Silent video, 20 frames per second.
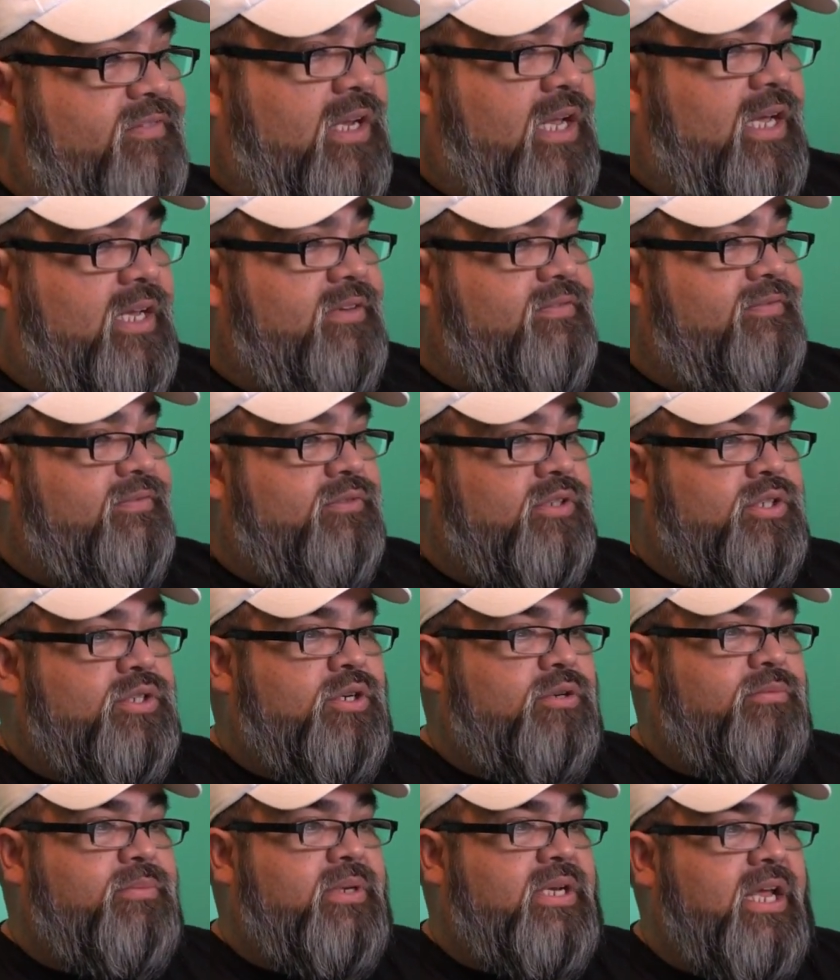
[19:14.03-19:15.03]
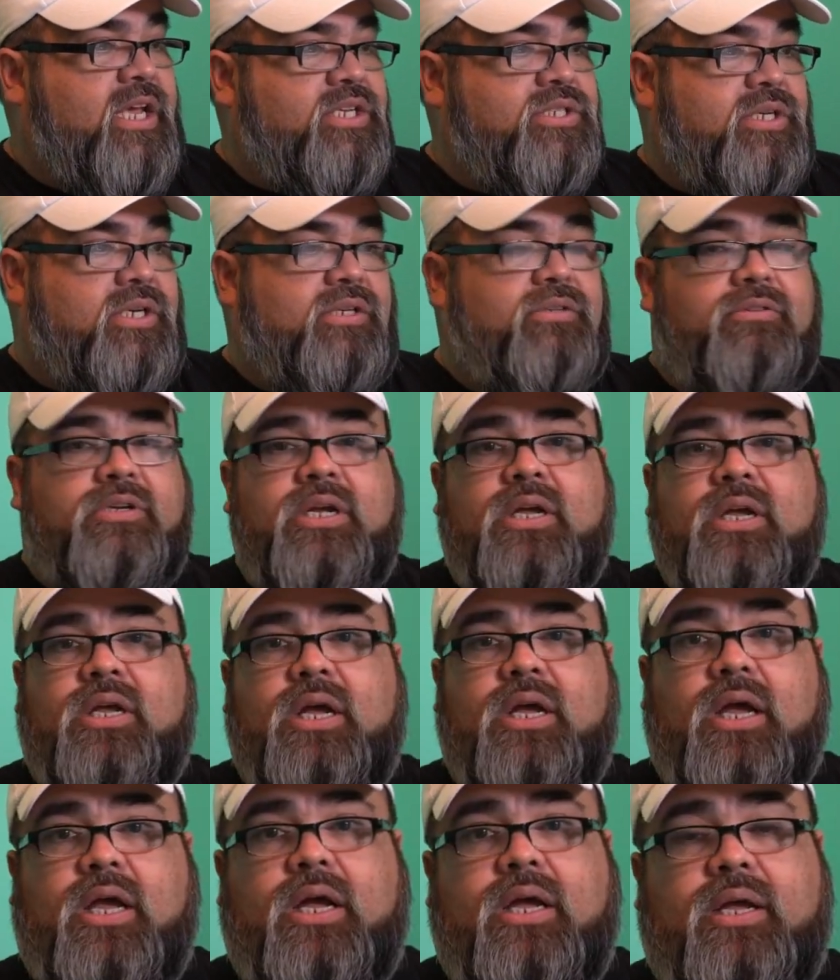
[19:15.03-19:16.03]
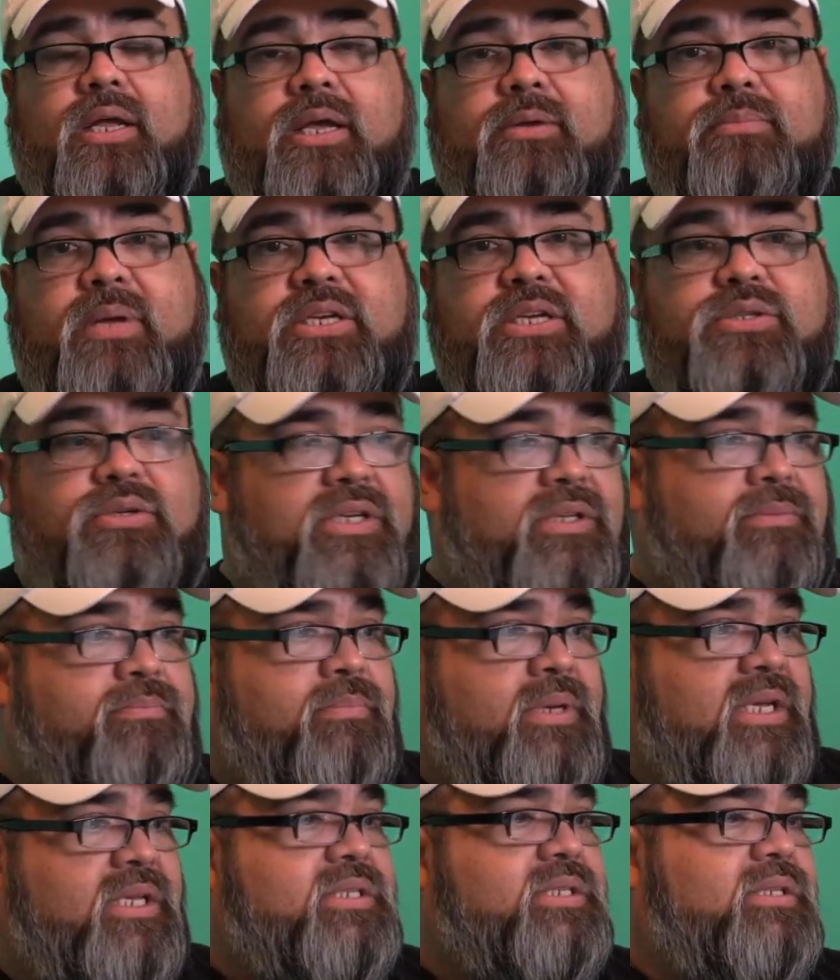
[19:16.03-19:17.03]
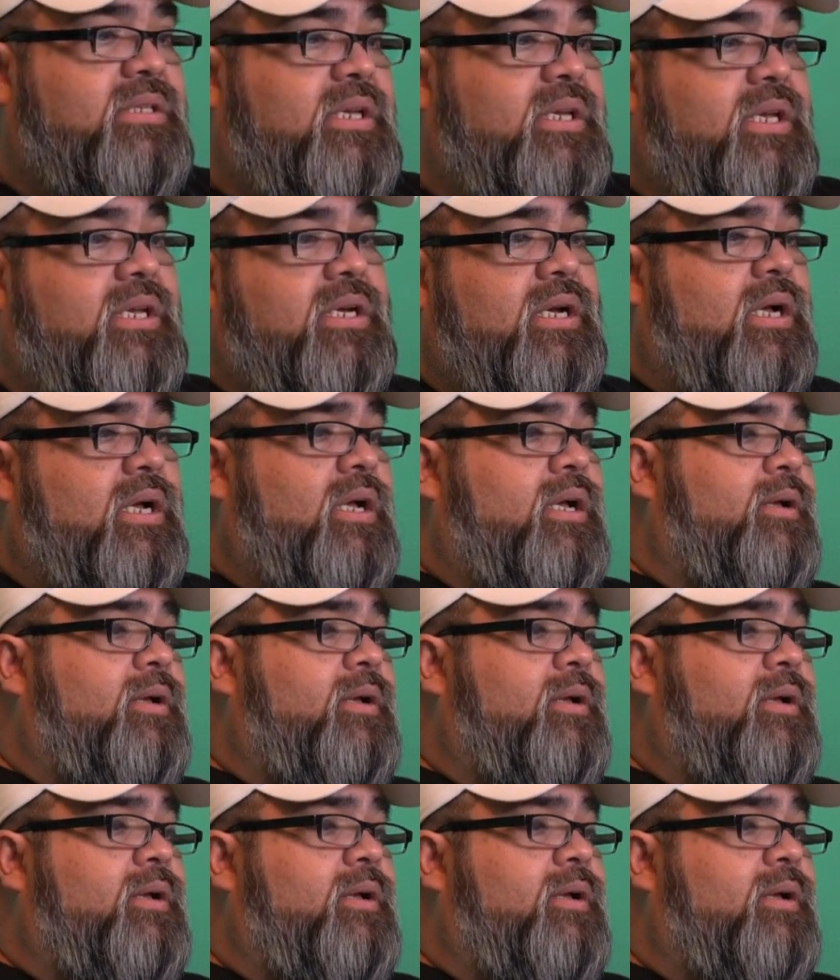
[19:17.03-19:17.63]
life determination and make sure it meets the